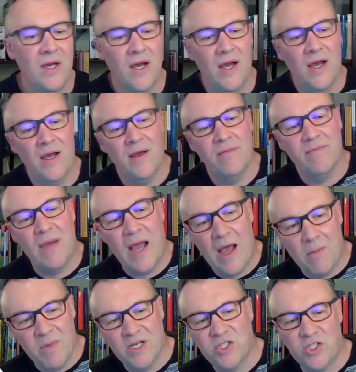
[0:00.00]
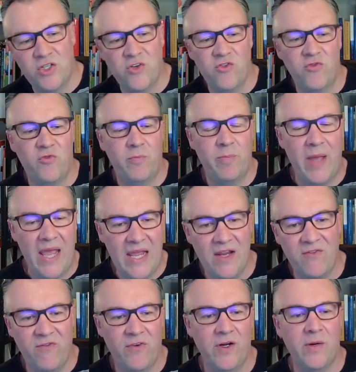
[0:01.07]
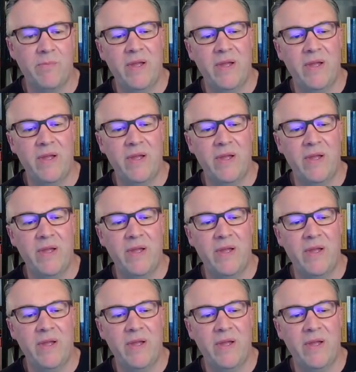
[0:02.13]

how much you've paid for your